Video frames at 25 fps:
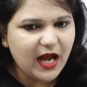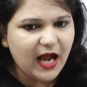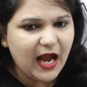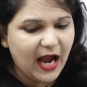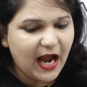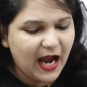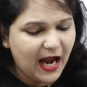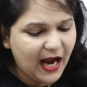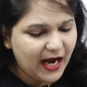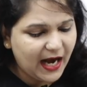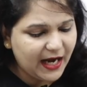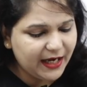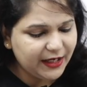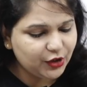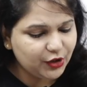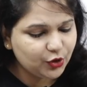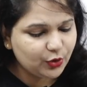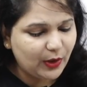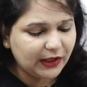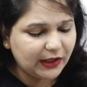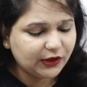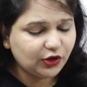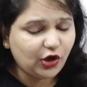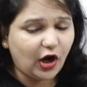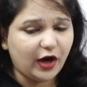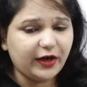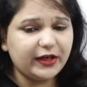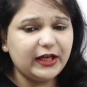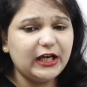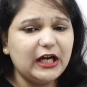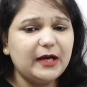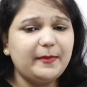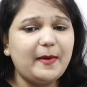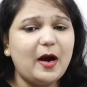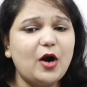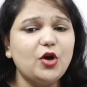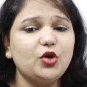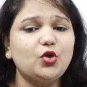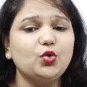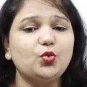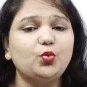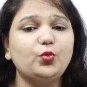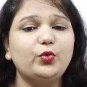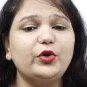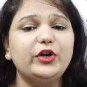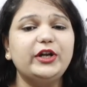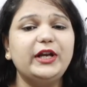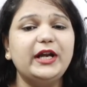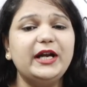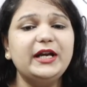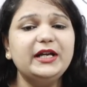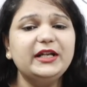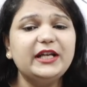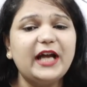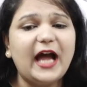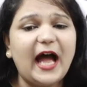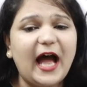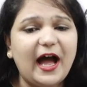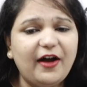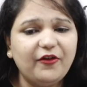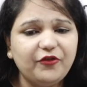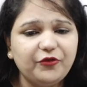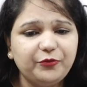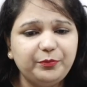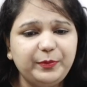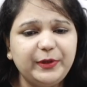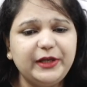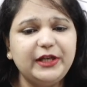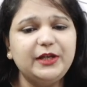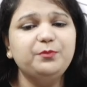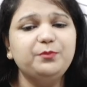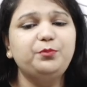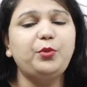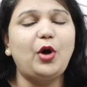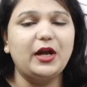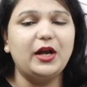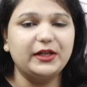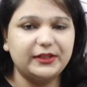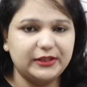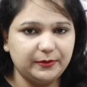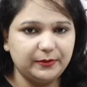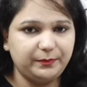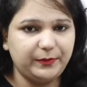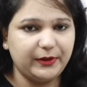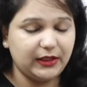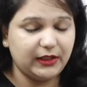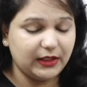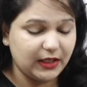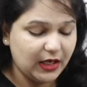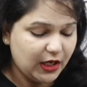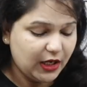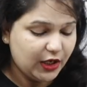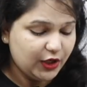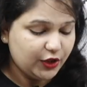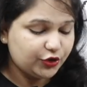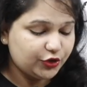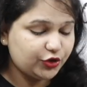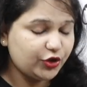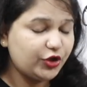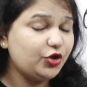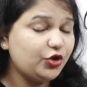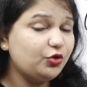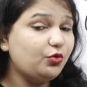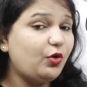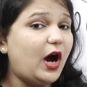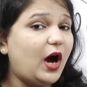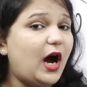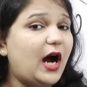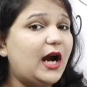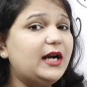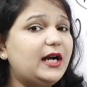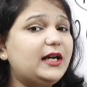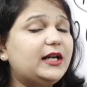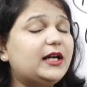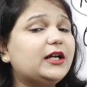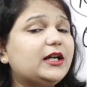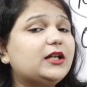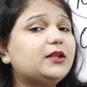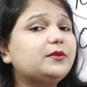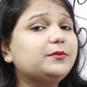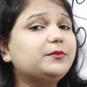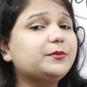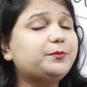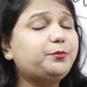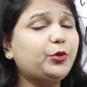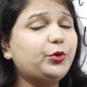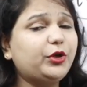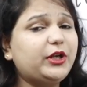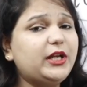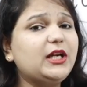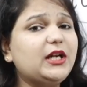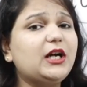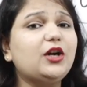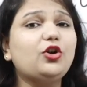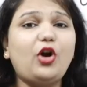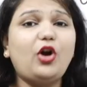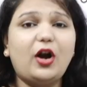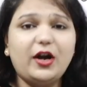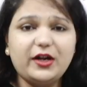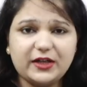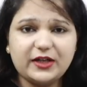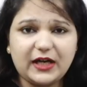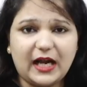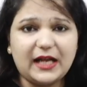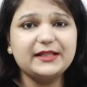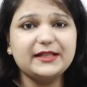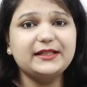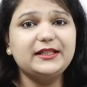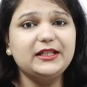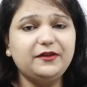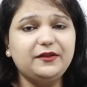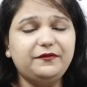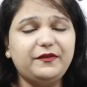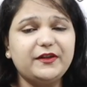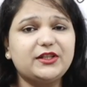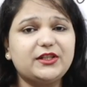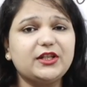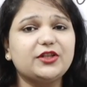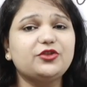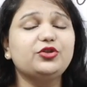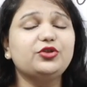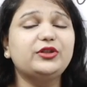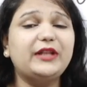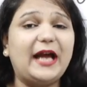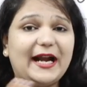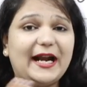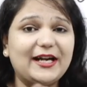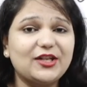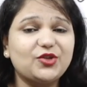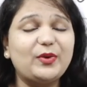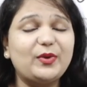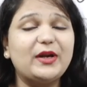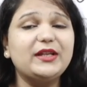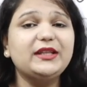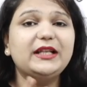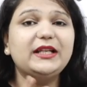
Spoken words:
And you are talking about wouldn't have been possible. So you are putting a contrasting feature. So that's why in the